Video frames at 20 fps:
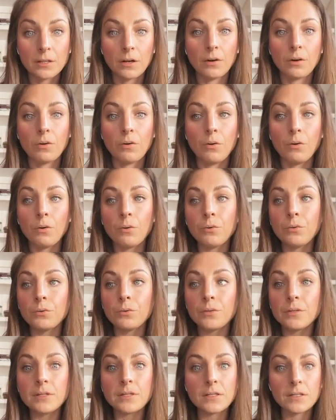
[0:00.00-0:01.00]
our
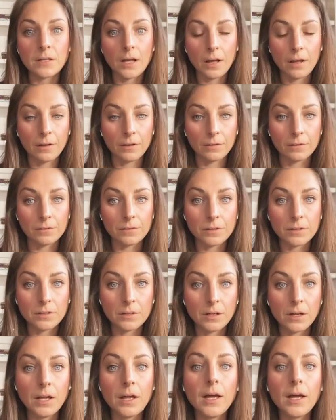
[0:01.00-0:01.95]
own selves,